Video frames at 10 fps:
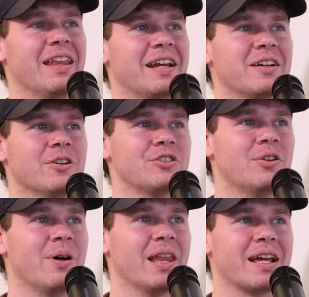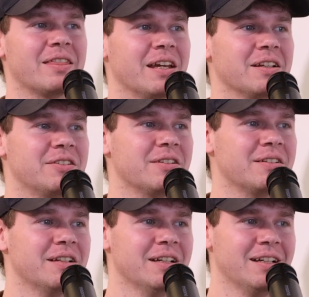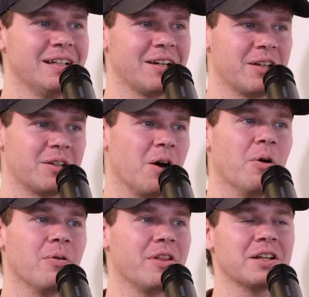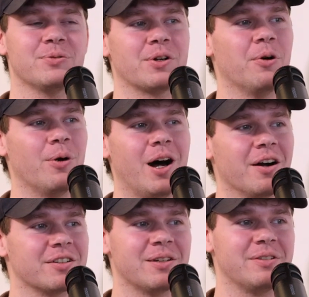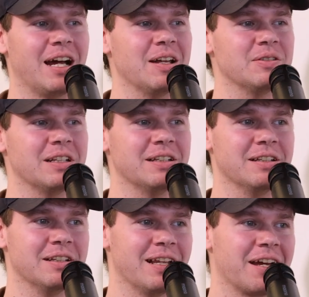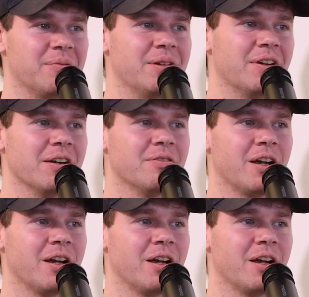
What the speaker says: I think also when like things will go wrong sometimes, and that can be very